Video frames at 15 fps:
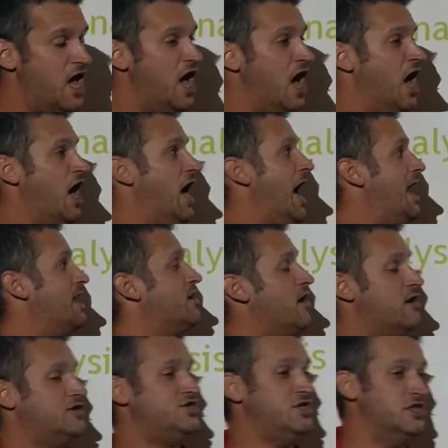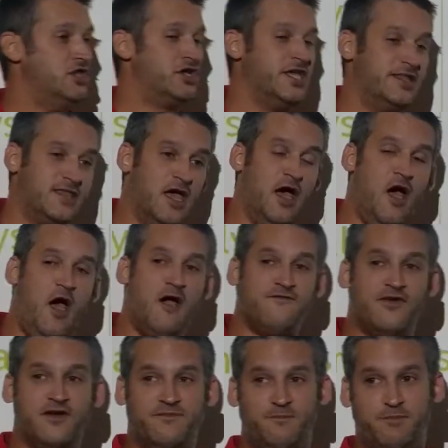I encourage you to look at the
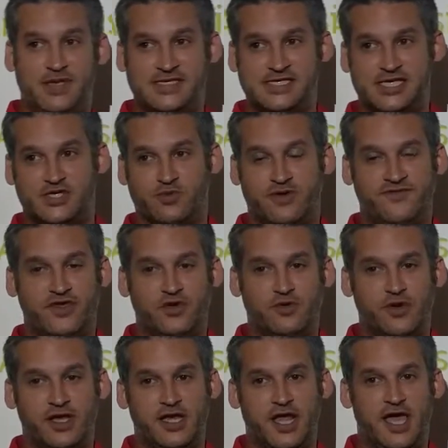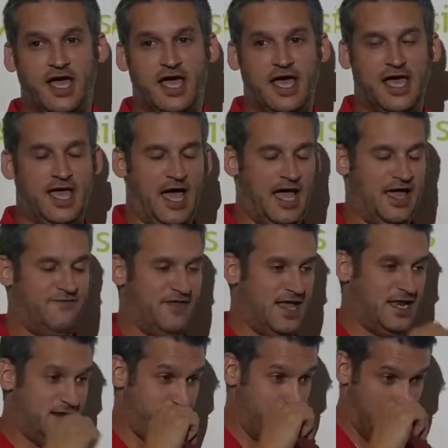Harvard Business Review, and I have that
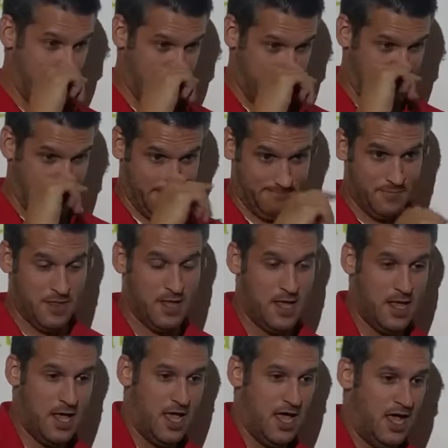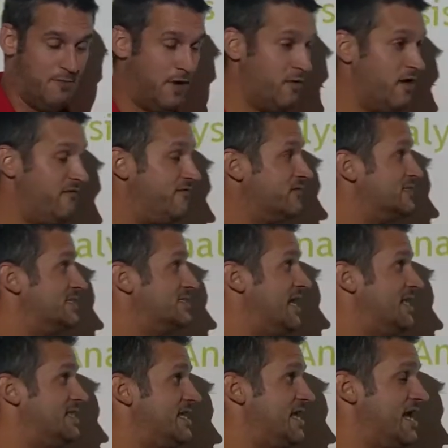in my references at
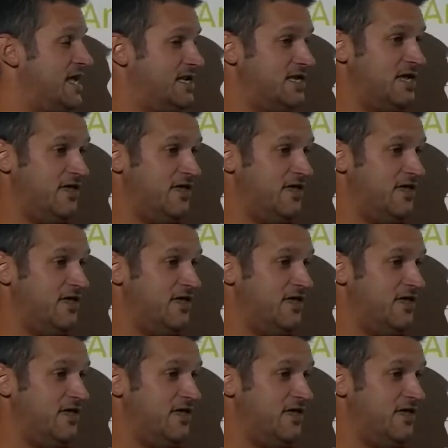the end.